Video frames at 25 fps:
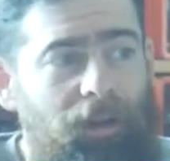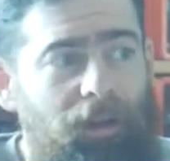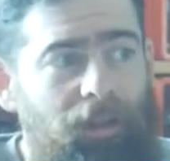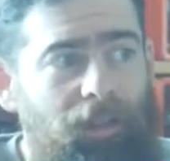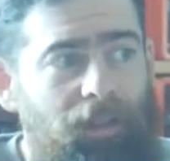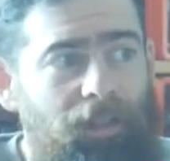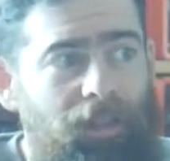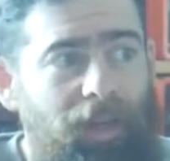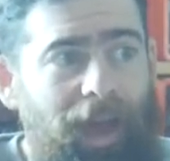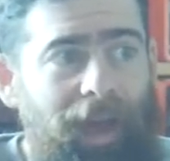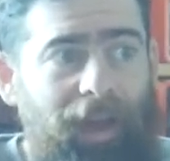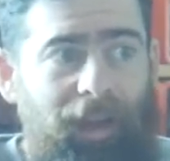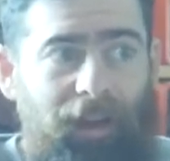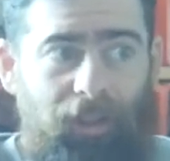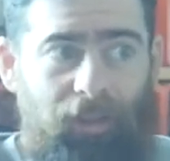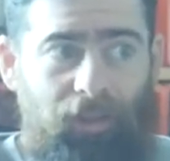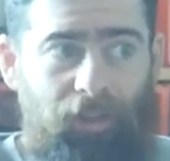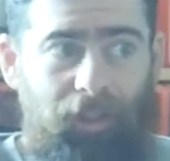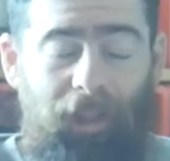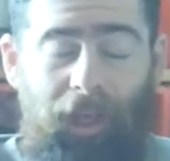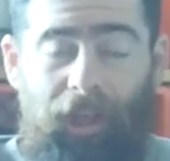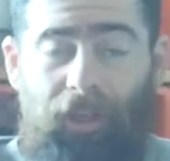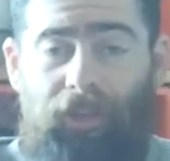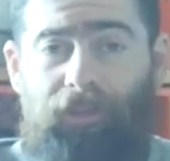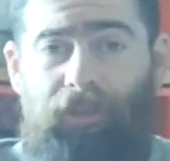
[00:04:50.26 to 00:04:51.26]
That is
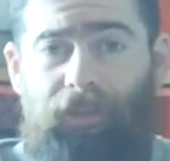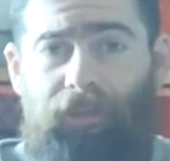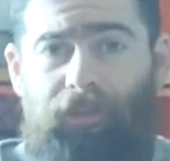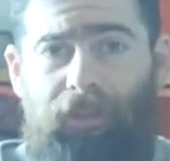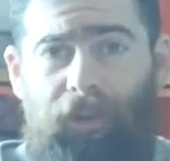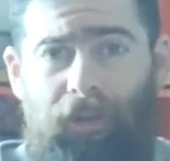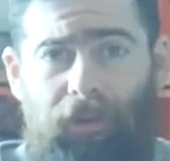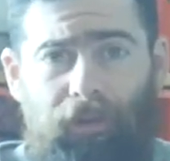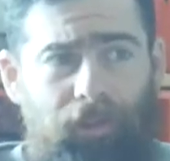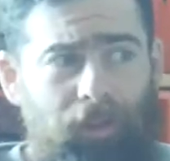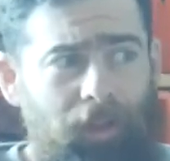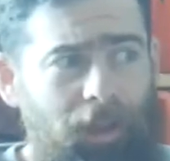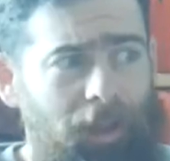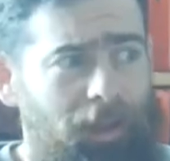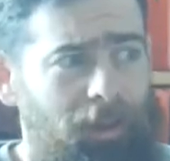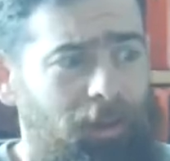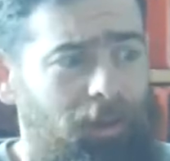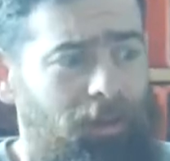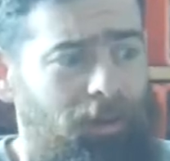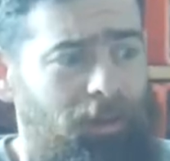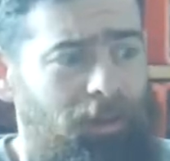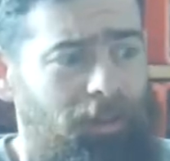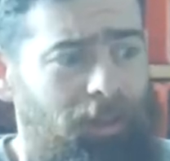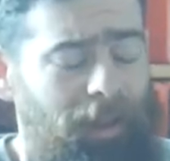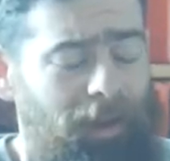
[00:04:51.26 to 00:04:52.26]
less of a flow state
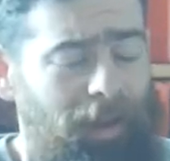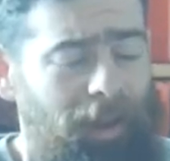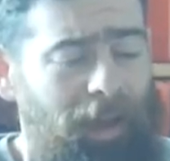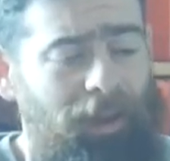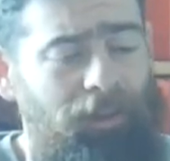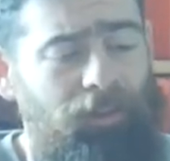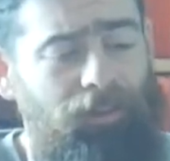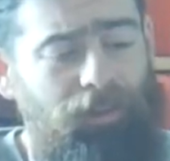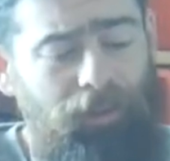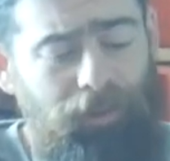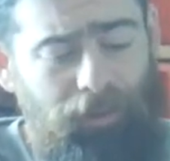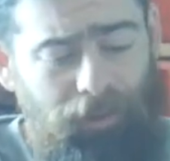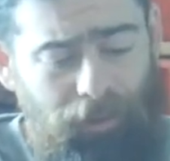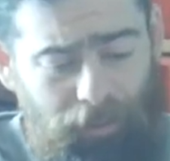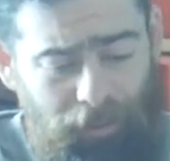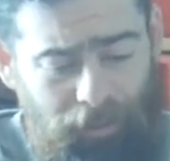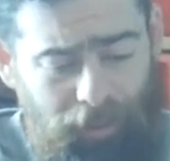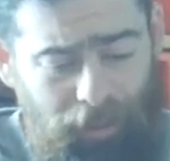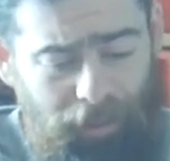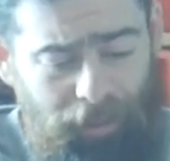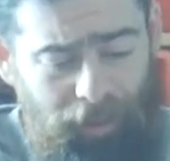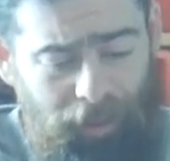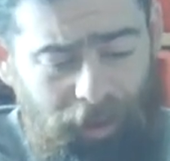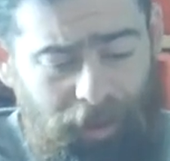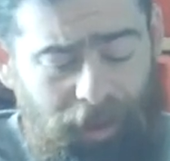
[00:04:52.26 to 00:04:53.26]
than actually doing the
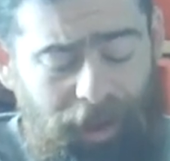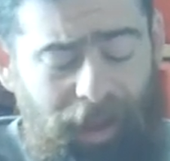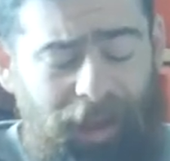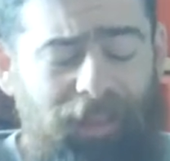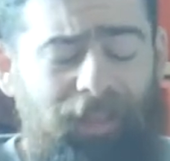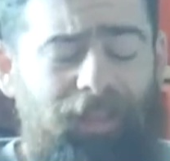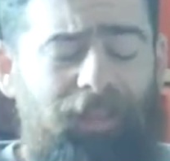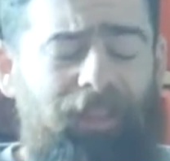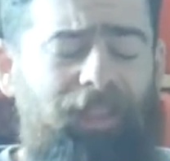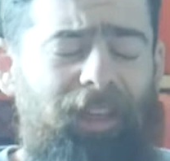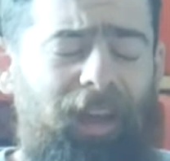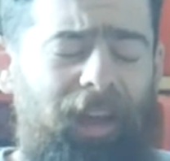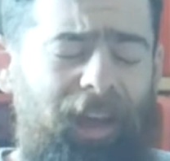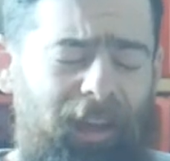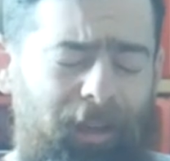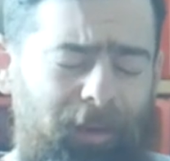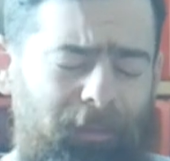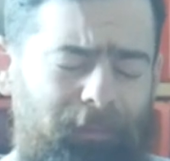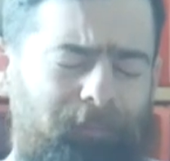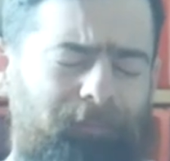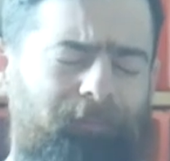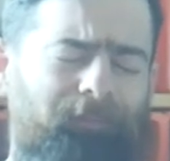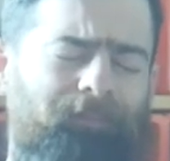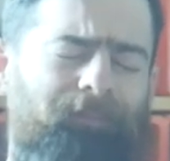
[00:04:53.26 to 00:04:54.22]
thing. And then